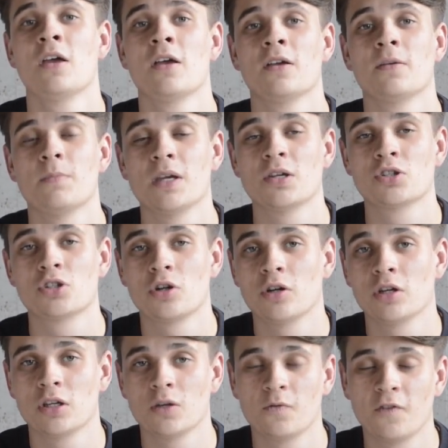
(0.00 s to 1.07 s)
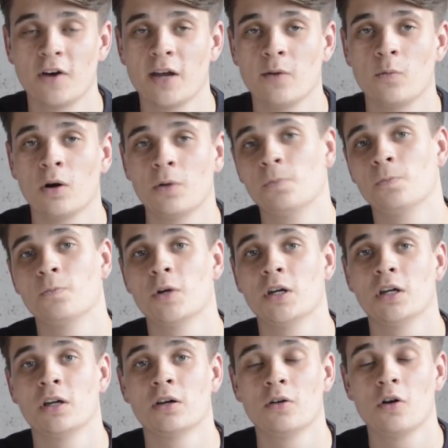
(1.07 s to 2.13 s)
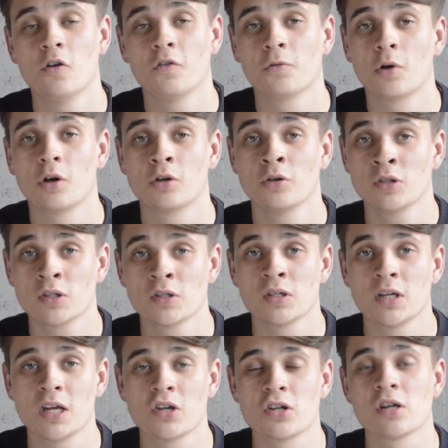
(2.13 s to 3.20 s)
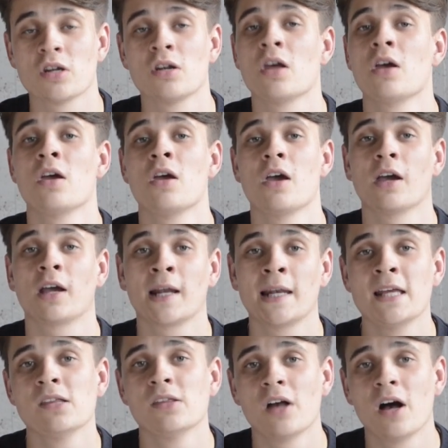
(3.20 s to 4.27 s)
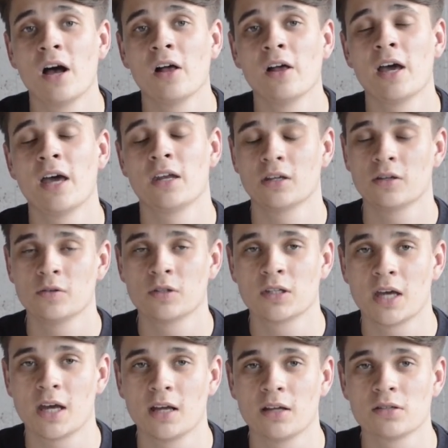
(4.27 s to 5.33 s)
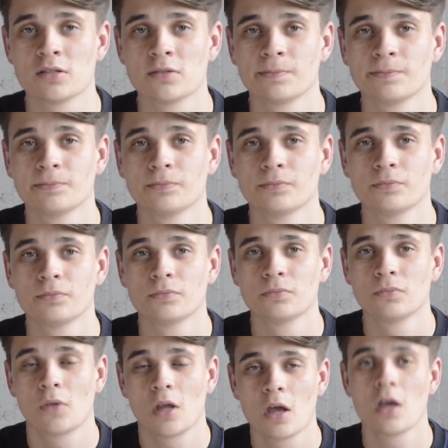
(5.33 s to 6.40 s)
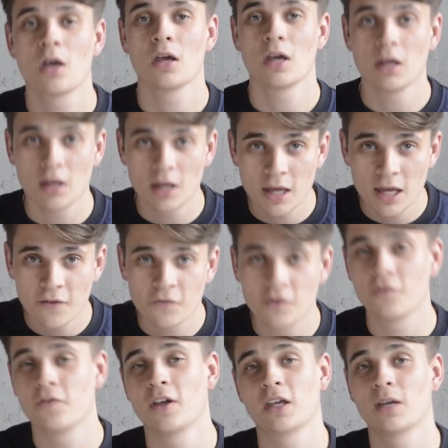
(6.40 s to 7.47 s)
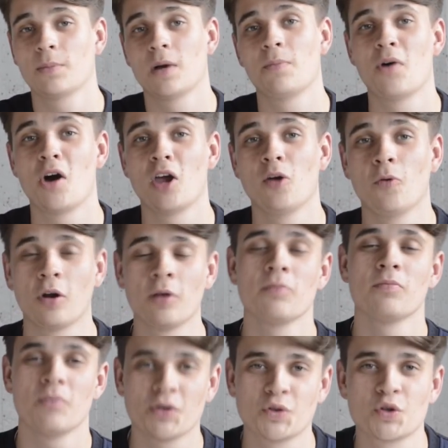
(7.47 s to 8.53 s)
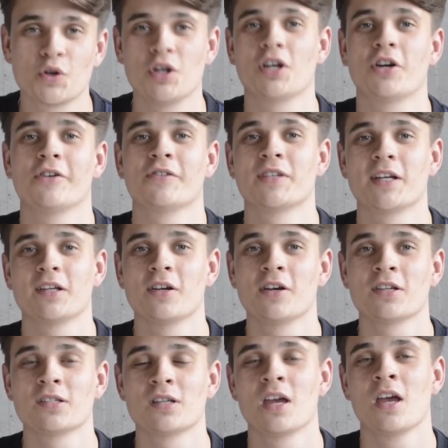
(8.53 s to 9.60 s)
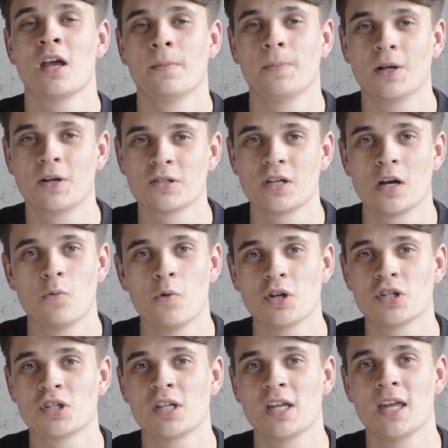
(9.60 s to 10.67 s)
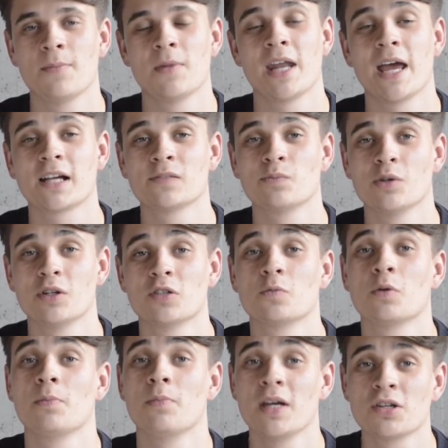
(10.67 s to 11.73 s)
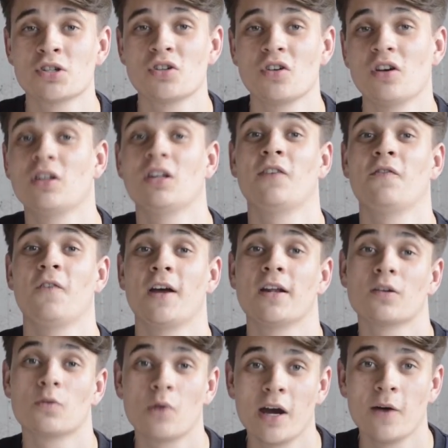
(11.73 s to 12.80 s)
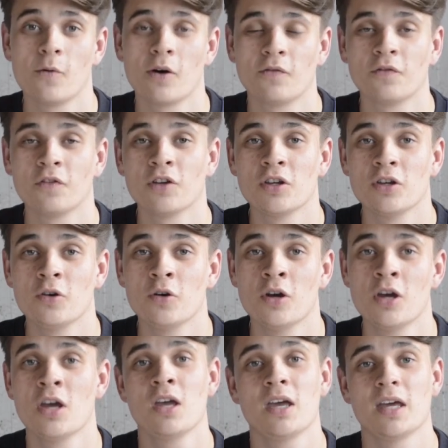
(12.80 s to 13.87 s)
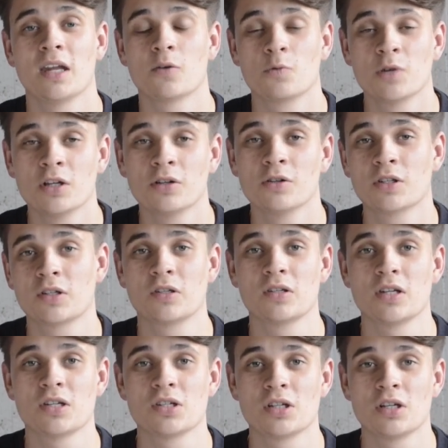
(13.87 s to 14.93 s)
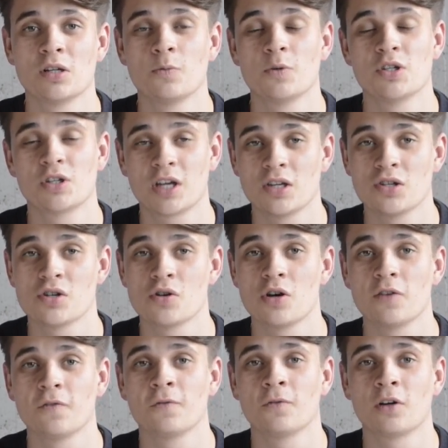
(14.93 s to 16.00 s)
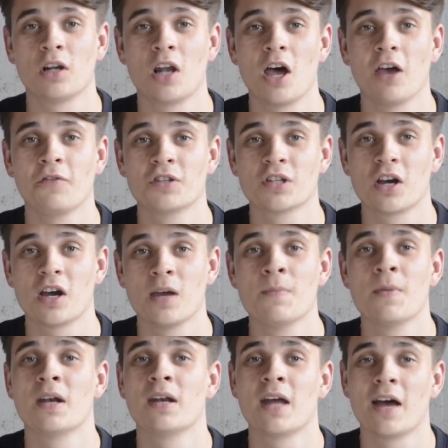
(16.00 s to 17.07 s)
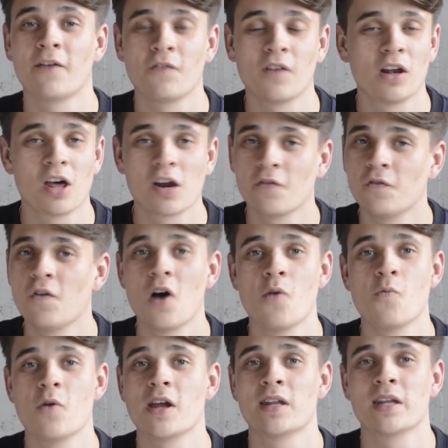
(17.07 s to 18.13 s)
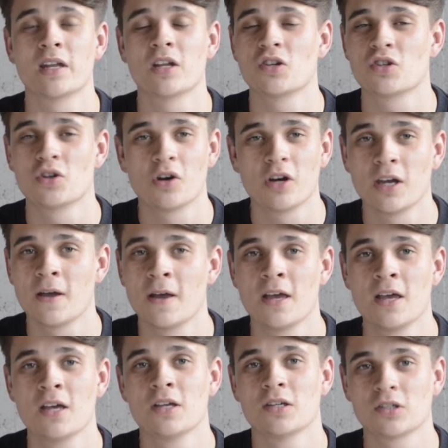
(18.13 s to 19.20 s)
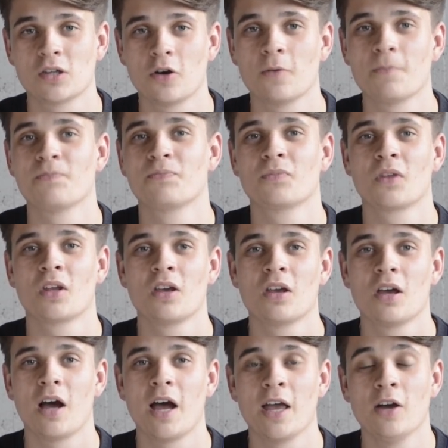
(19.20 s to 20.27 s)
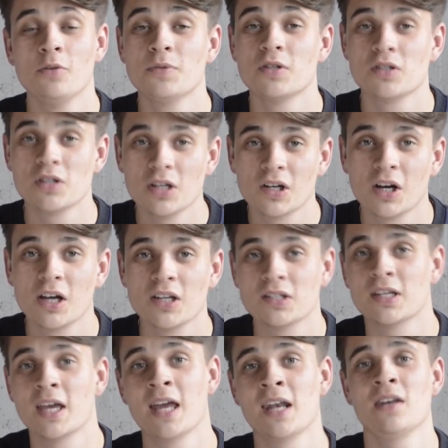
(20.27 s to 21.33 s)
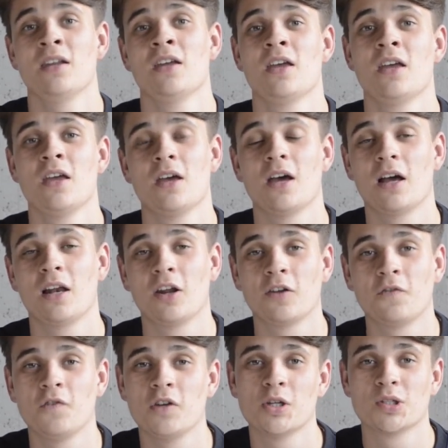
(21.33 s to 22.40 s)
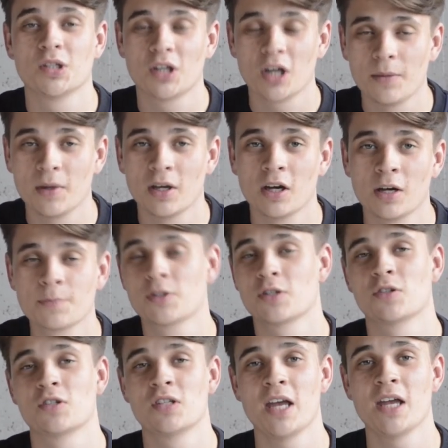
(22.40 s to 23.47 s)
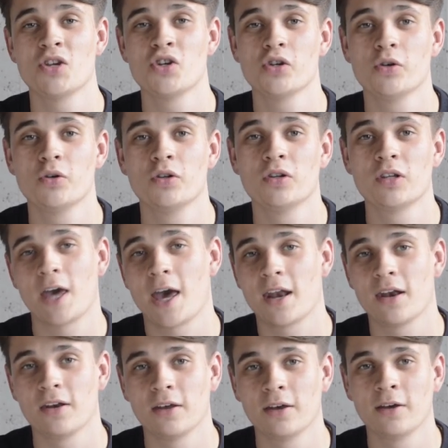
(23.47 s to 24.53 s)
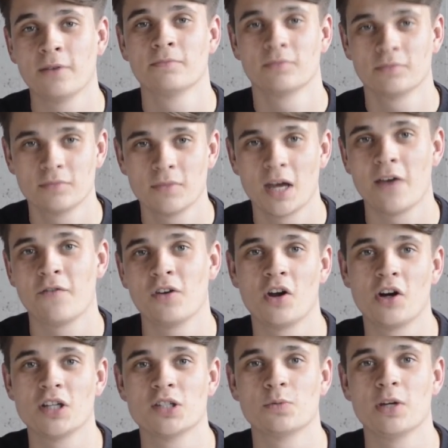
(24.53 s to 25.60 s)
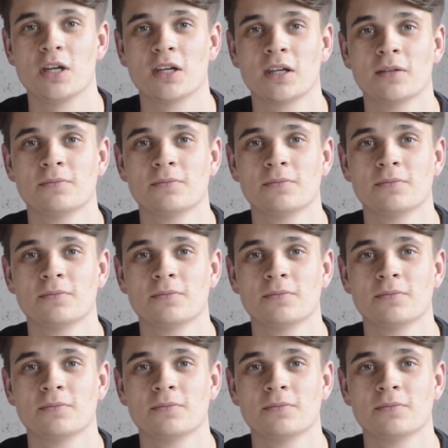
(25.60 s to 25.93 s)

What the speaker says: Make sure you find one with an overall good condition, a clean dial and a good case. If you're thinking about buying one, make sure you contact us, because our watch team and experts will make sure they find the right one for you in a real good condition, which you can enjoy for a lifetime and have a lot of fun with and enjoy. So I hope to see you guys again. A lot of videos are coming up, so stay tuned and have a nice week.